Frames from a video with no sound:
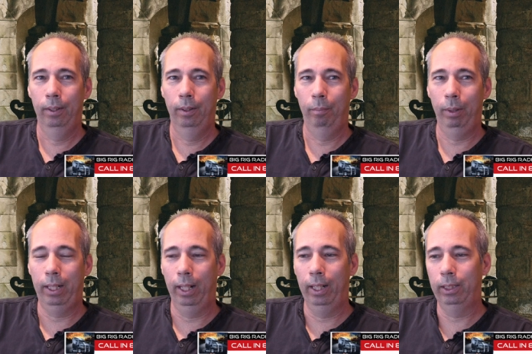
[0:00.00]

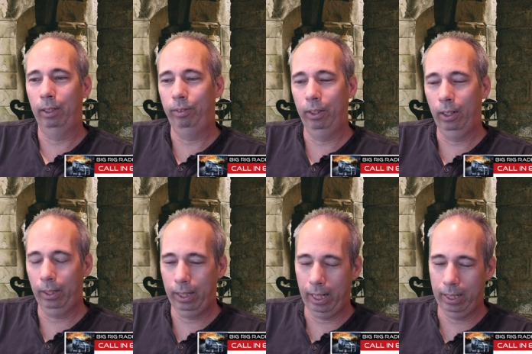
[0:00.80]
Because if you
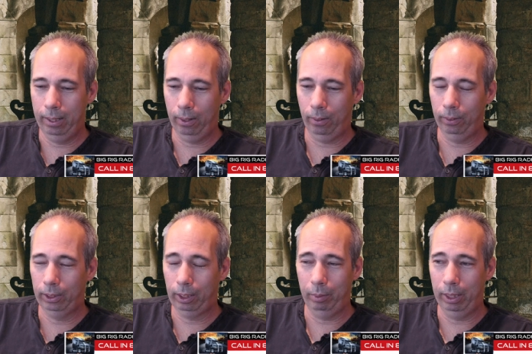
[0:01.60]
look at, you know,
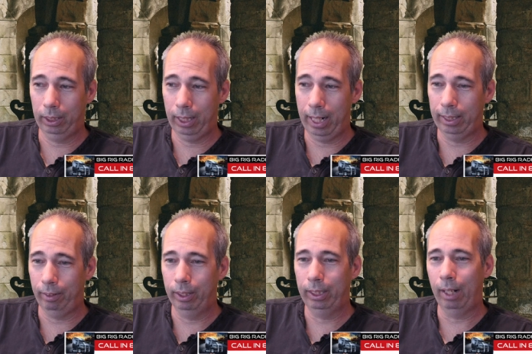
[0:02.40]
some of these states,
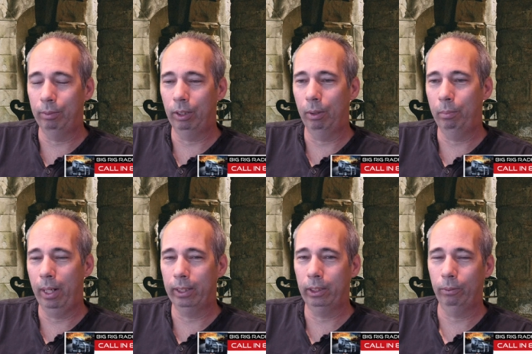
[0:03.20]
every time someone
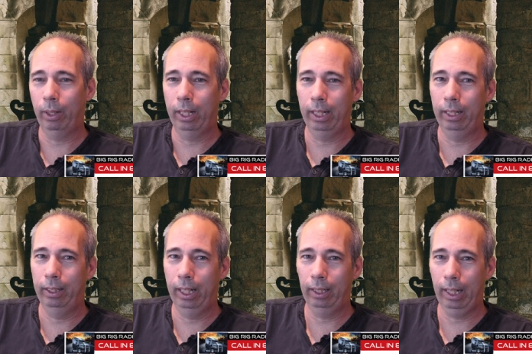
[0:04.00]
passes away, they,
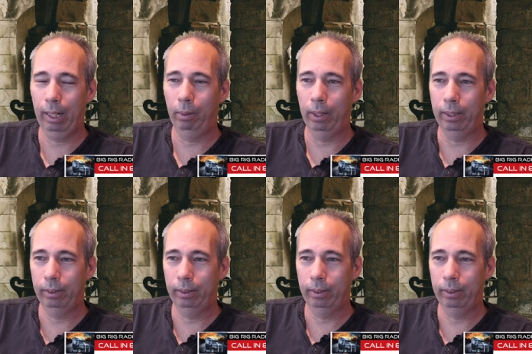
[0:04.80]
they label it